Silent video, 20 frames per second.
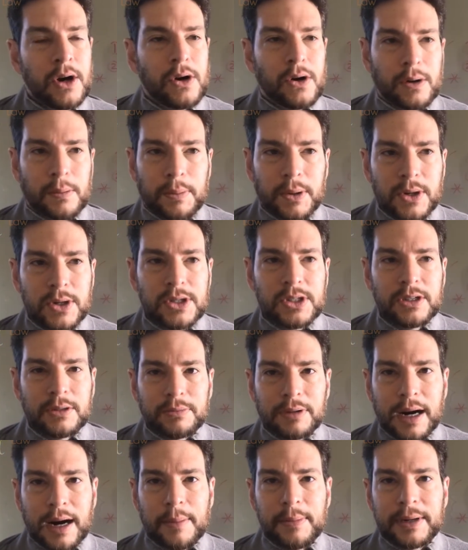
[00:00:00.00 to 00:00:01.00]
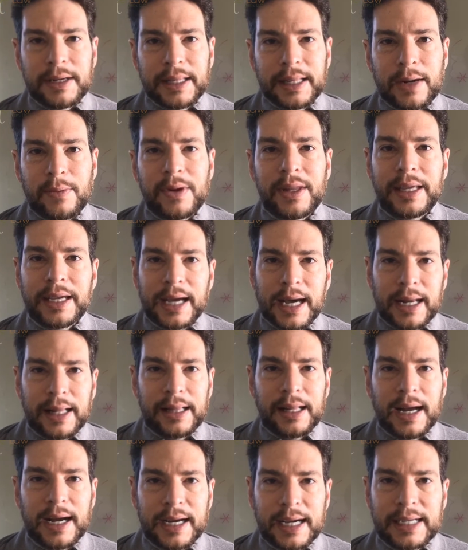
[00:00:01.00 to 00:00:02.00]
or personal property, they really gotta
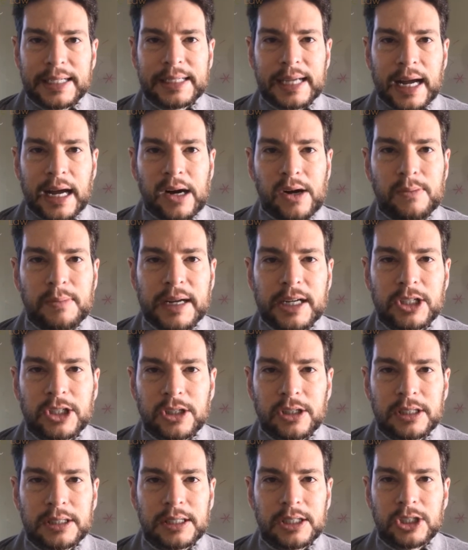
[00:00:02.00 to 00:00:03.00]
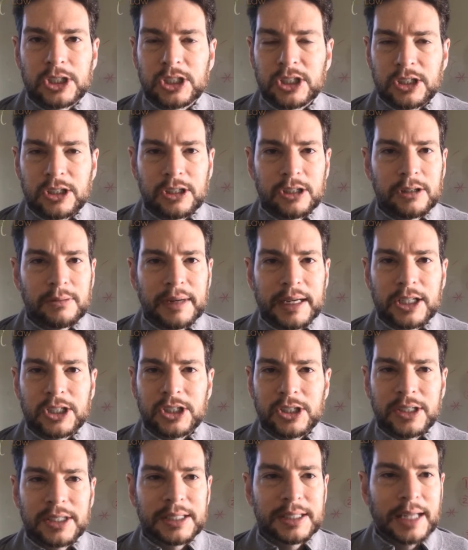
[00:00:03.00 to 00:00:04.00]
lock it down, make sure it's insured, make
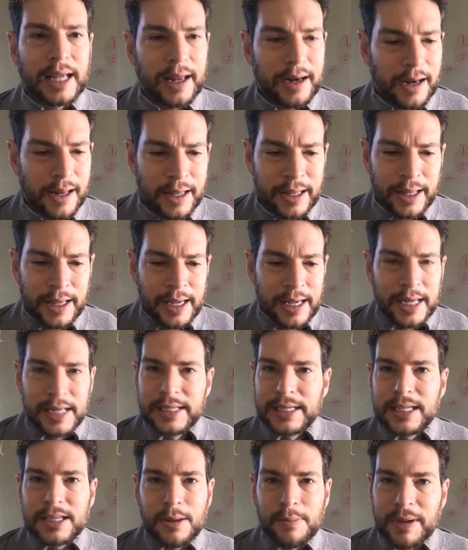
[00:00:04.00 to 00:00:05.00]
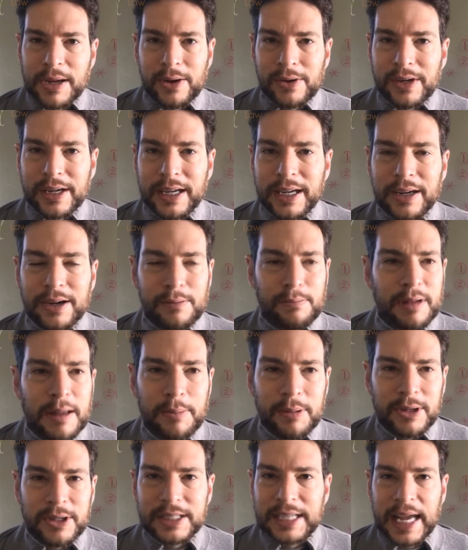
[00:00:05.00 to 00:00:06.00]
sure it's not disappearing or
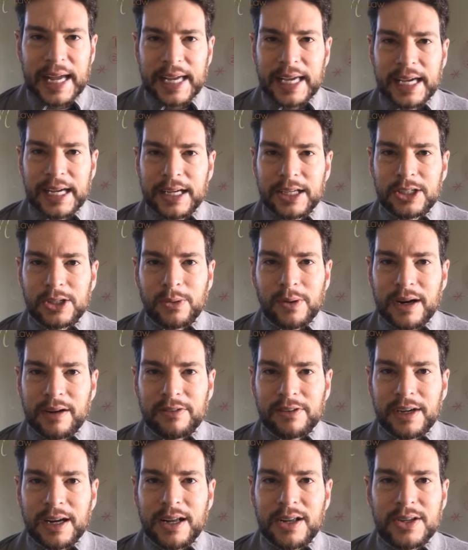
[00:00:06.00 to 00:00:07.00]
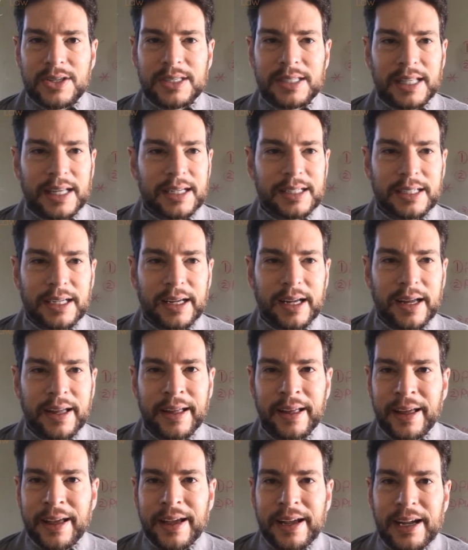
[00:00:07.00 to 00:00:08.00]
people are taking it or whatever else. That
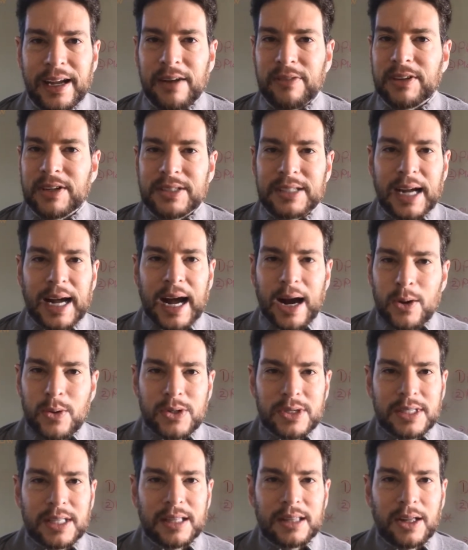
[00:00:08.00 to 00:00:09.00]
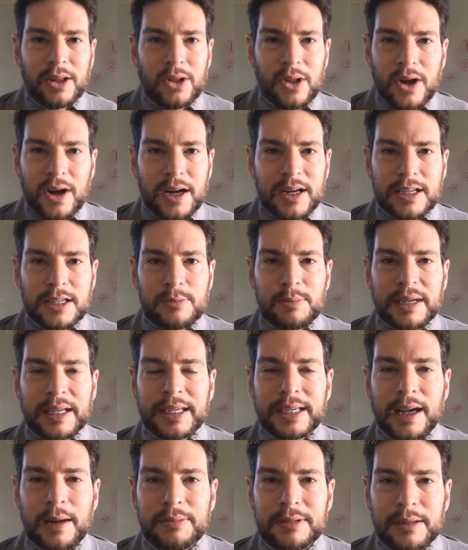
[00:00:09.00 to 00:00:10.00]
if there's a house, that the lawn is being
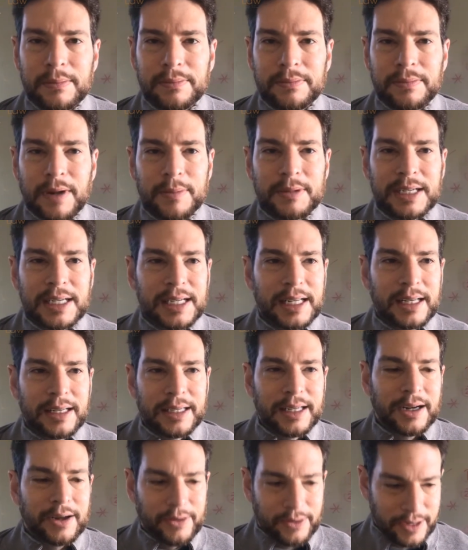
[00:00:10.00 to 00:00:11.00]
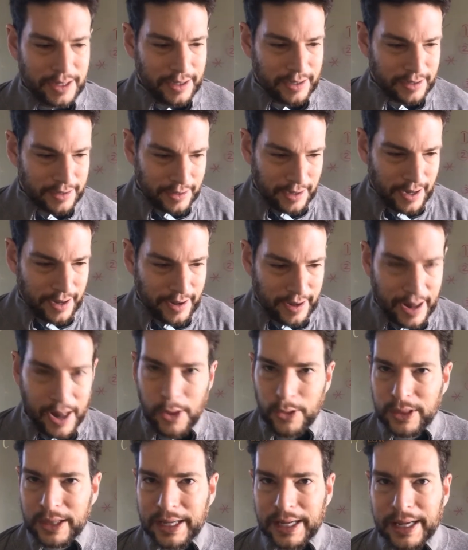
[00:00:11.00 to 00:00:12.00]
kept up to date, and
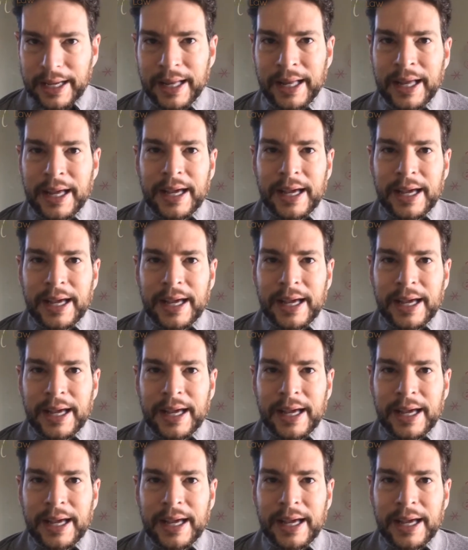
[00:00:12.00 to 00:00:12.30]
healthy,